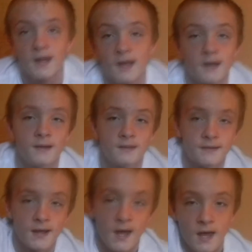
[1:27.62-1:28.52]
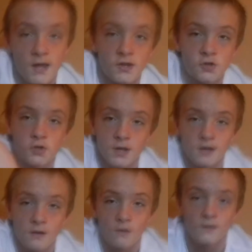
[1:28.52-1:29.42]
his
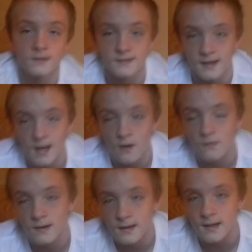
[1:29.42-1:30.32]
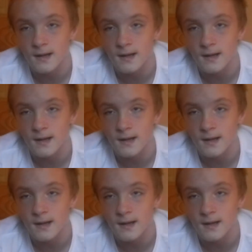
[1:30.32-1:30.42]
channel down